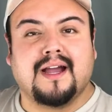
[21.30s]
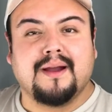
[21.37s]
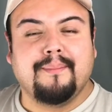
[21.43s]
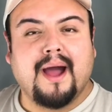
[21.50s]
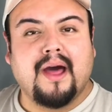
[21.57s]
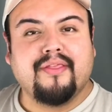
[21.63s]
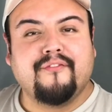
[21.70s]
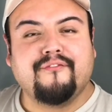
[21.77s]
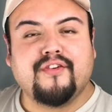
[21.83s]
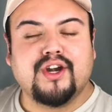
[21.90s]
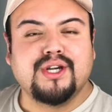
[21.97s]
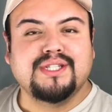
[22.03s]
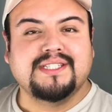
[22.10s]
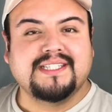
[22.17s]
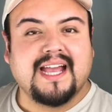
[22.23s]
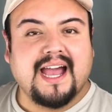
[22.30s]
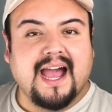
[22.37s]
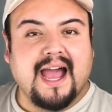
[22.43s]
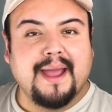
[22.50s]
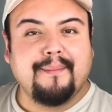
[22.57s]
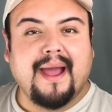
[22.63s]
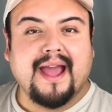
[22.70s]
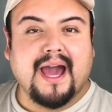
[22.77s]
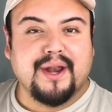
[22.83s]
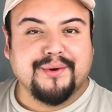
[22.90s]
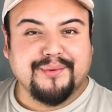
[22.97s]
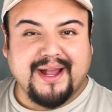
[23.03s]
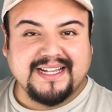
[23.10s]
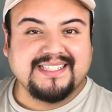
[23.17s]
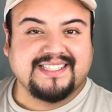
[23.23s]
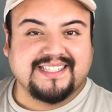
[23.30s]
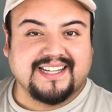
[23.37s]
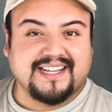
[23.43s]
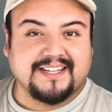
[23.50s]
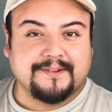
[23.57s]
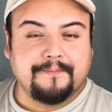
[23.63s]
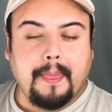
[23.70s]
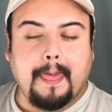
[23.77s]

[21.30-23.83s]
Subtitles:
talk about the first time I got arrested.